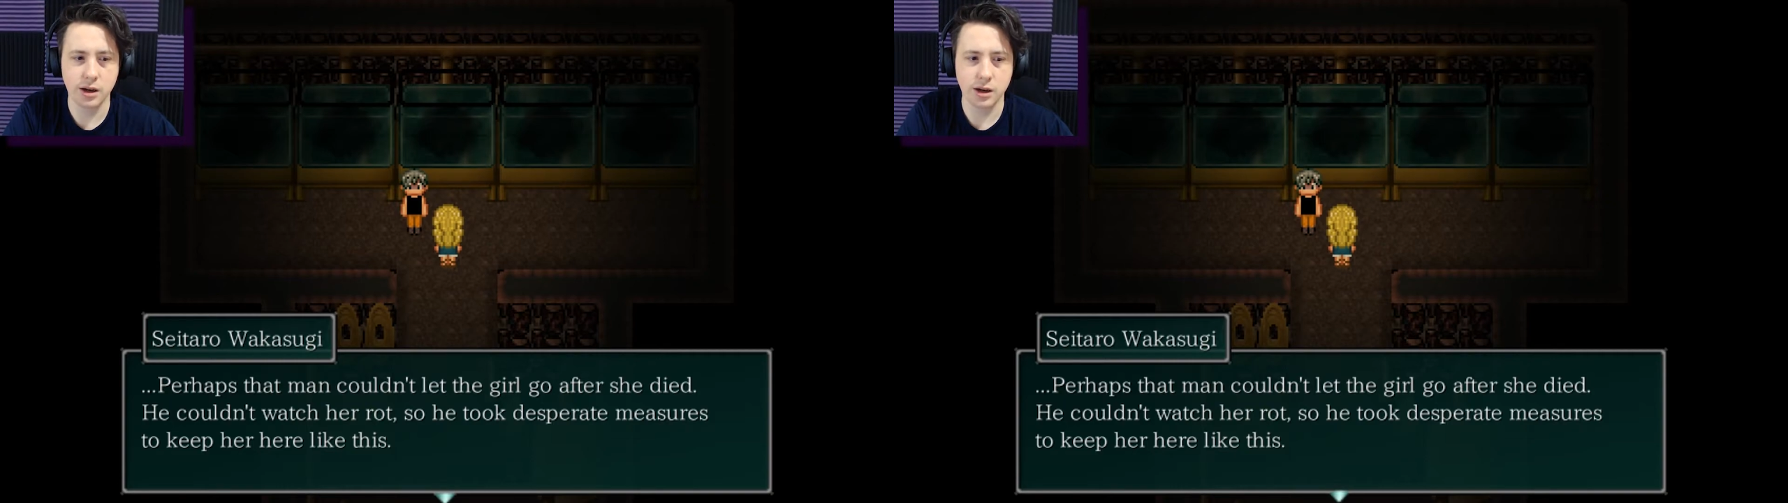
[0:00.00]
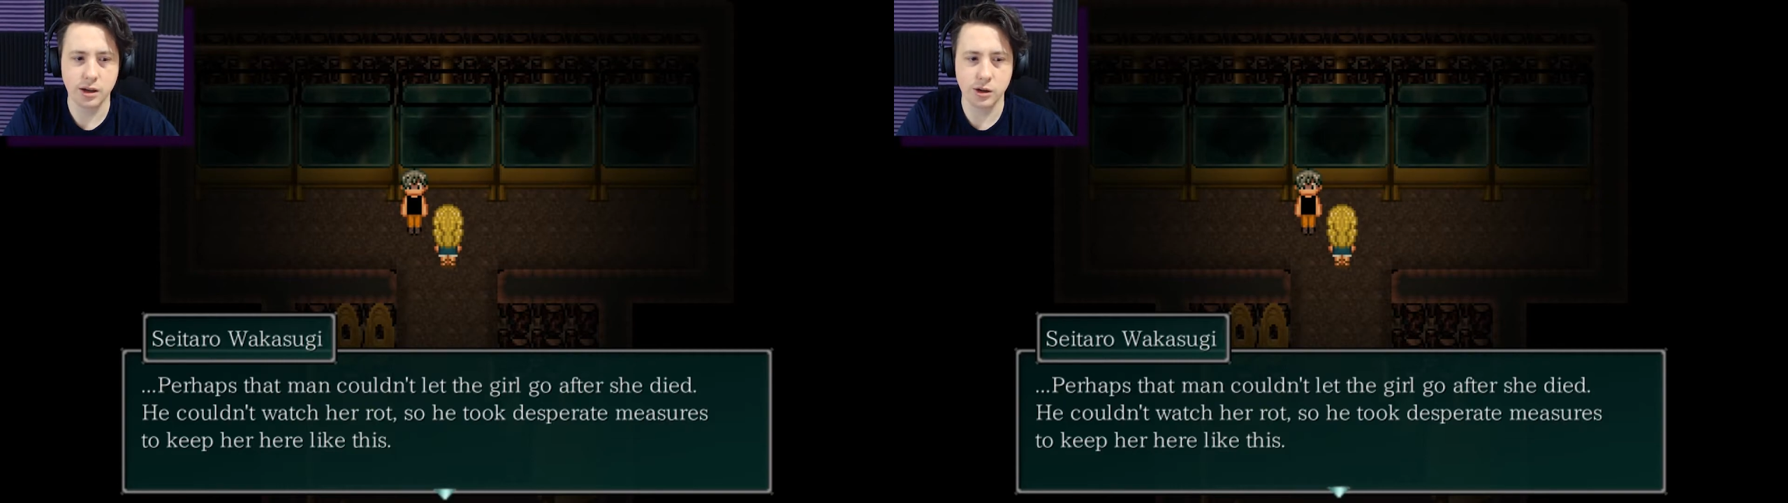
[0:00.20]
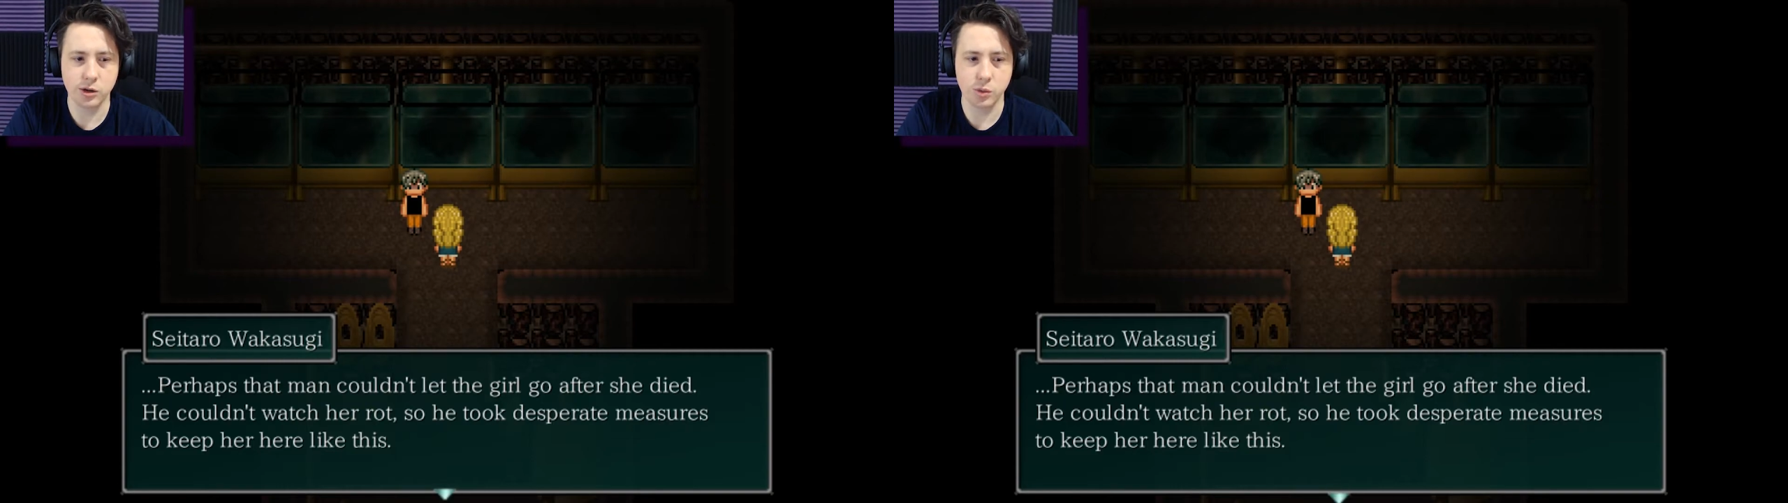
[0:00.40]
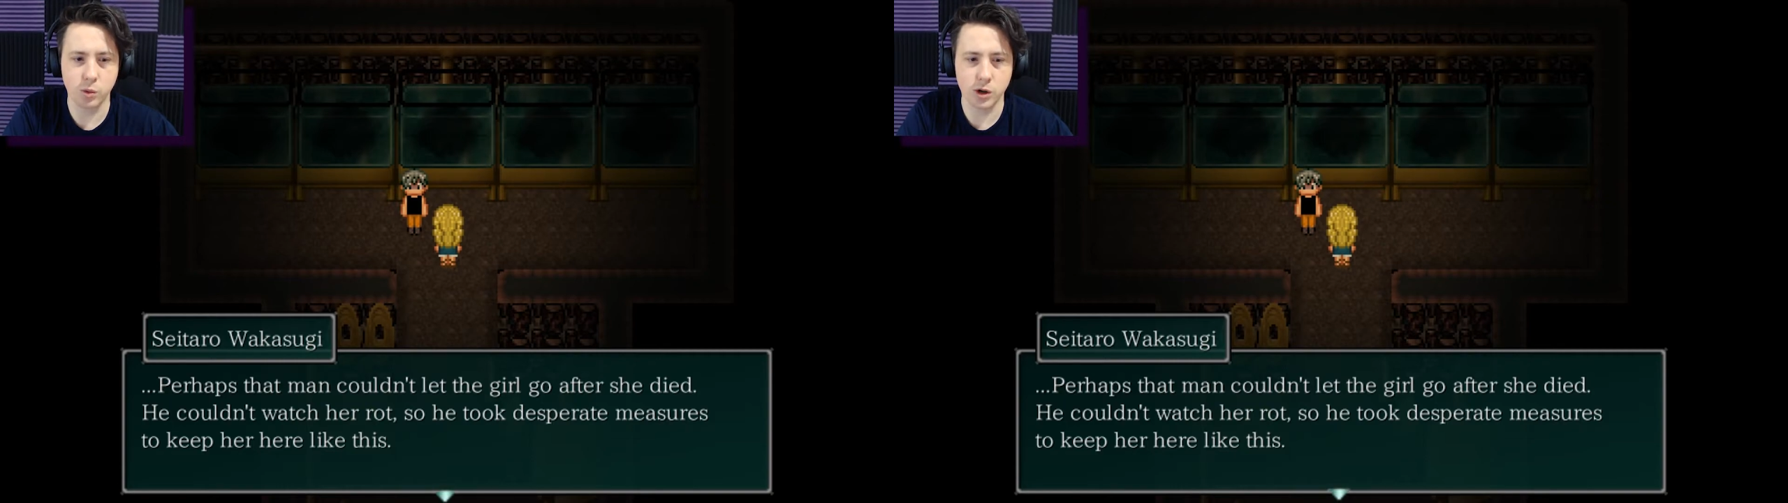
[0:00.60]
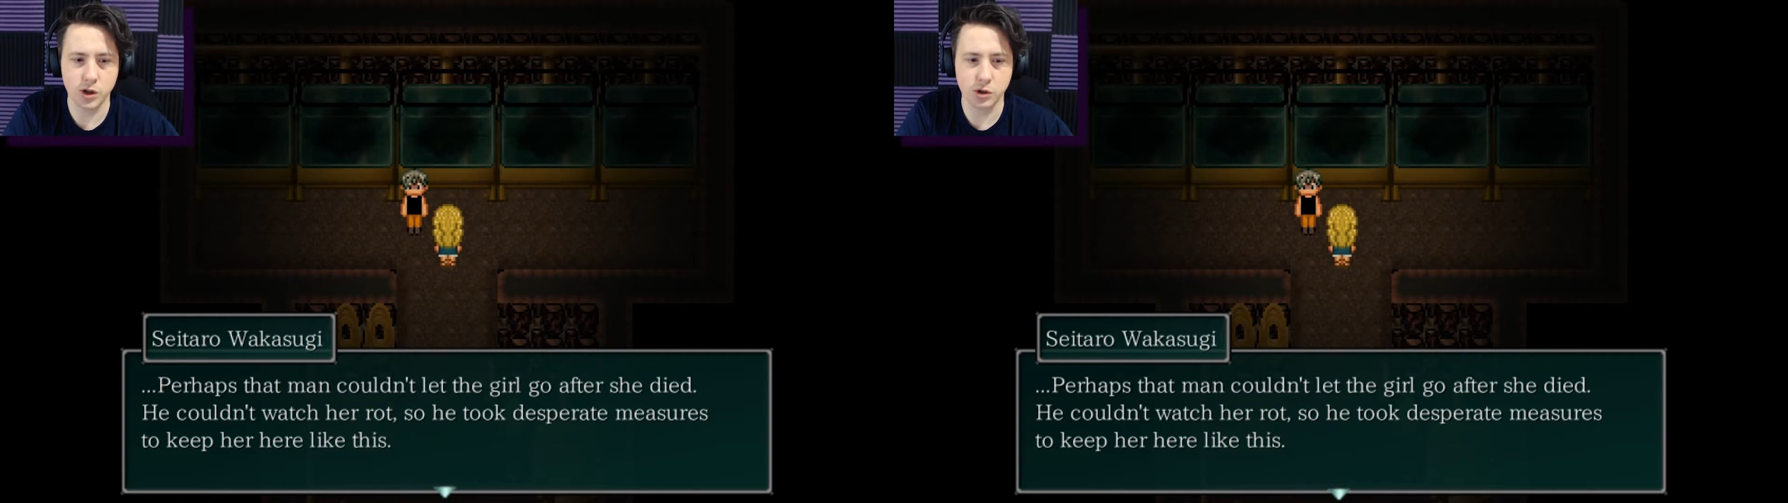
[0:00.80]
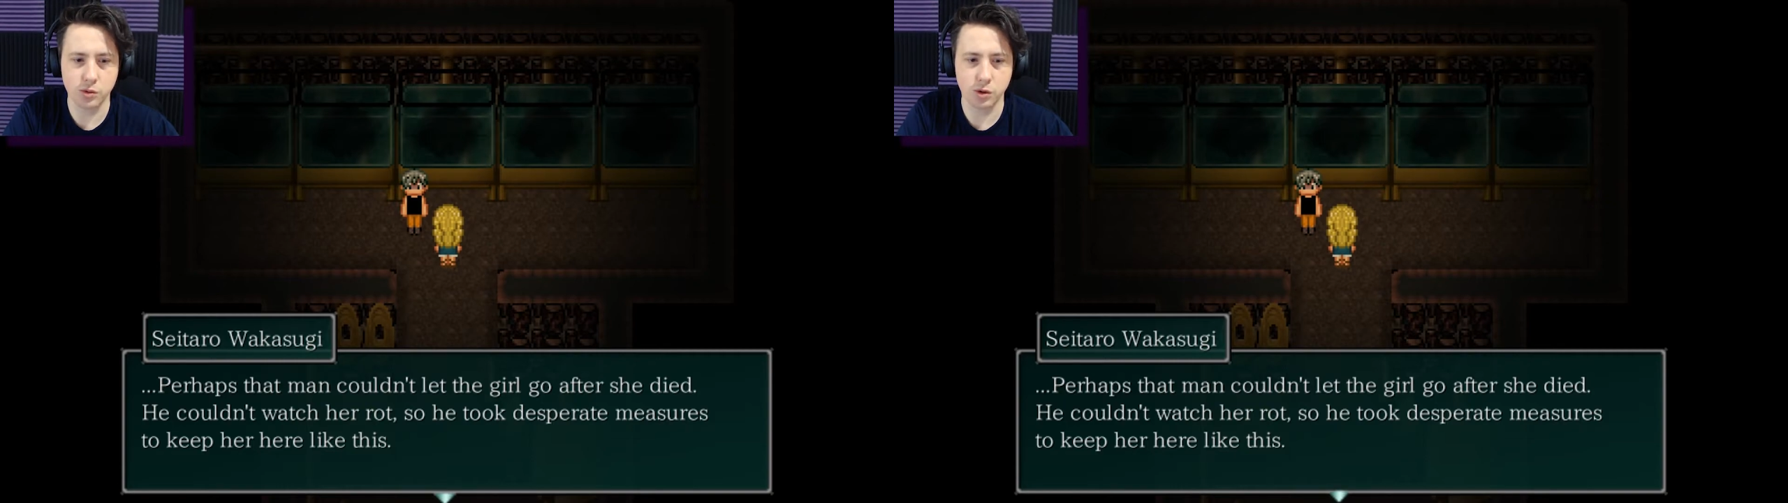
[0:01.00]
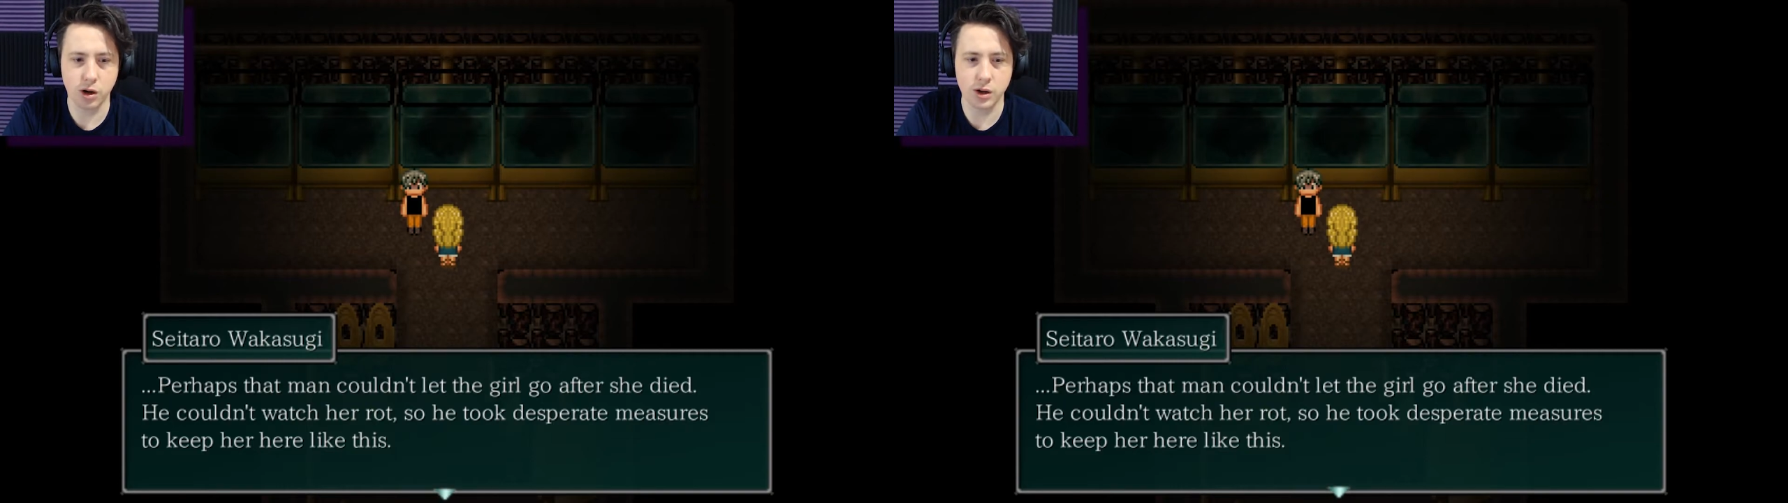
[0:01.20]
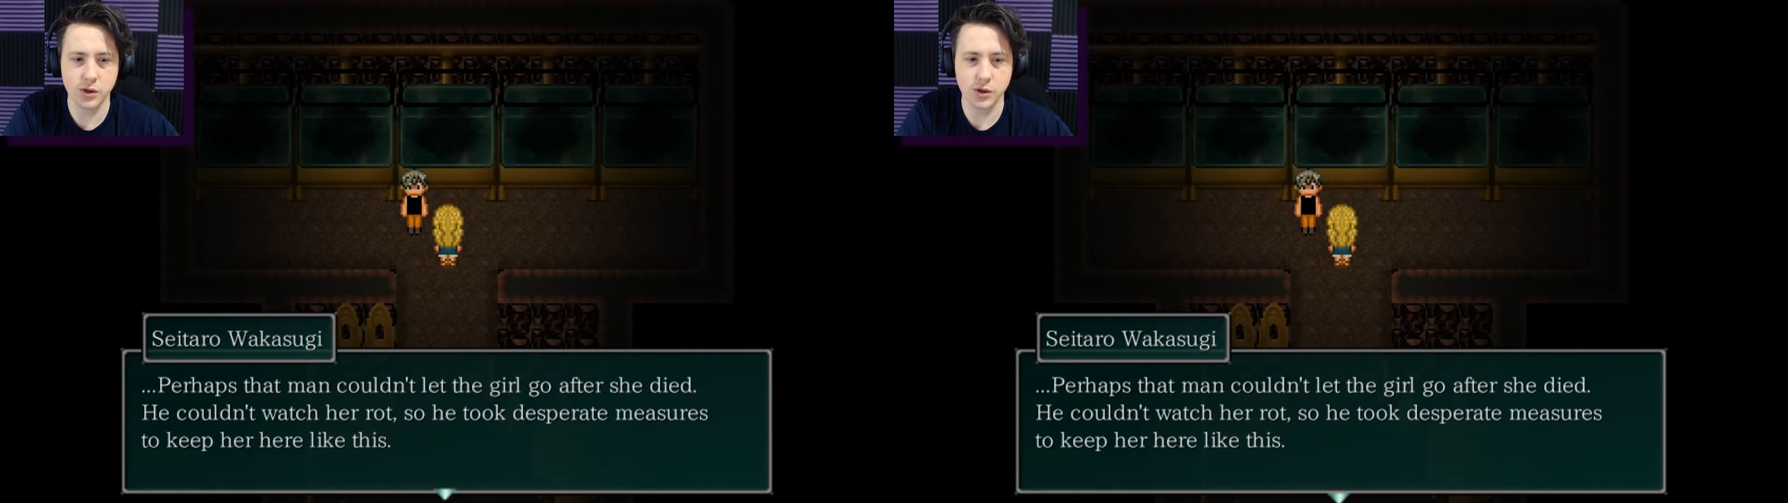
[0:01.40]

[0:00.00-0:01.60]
He couldn't watch her rot,